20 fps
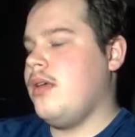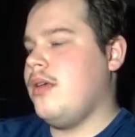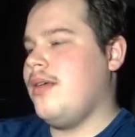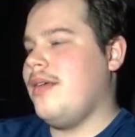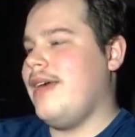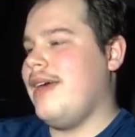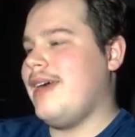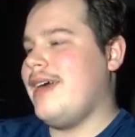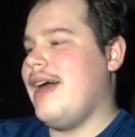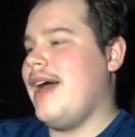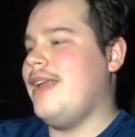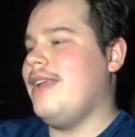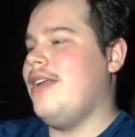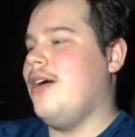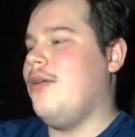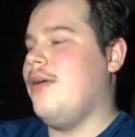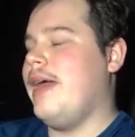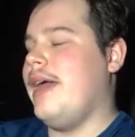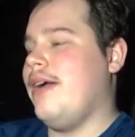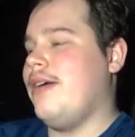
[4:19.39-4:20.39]
I got
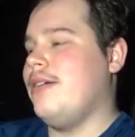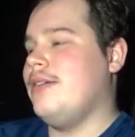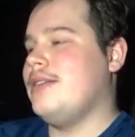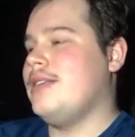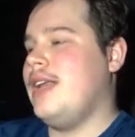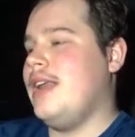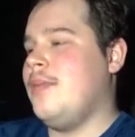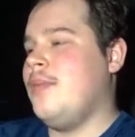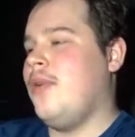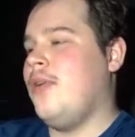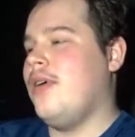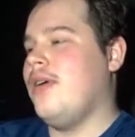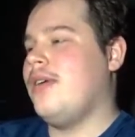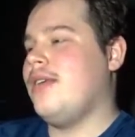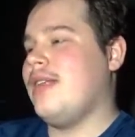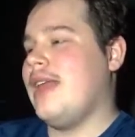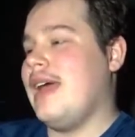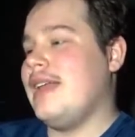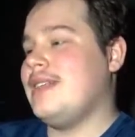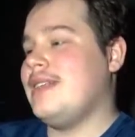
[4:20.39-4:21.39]
no arrows
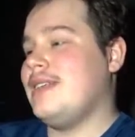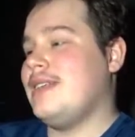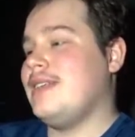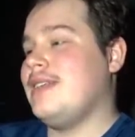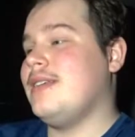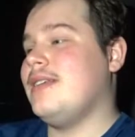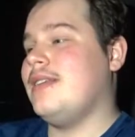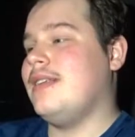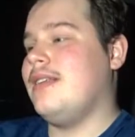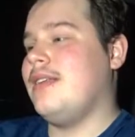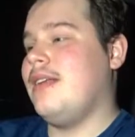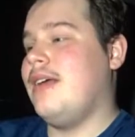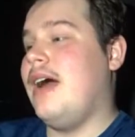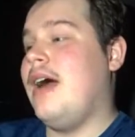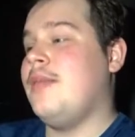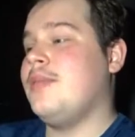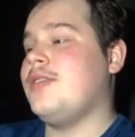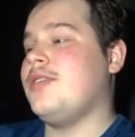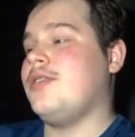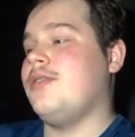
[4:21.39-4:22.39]
anymore.
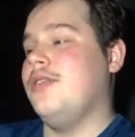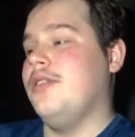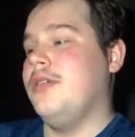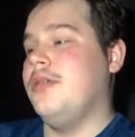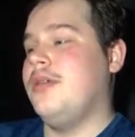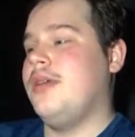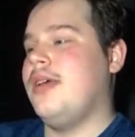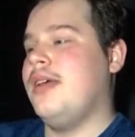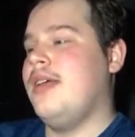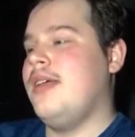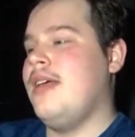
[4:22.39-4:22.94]
I'm screwed.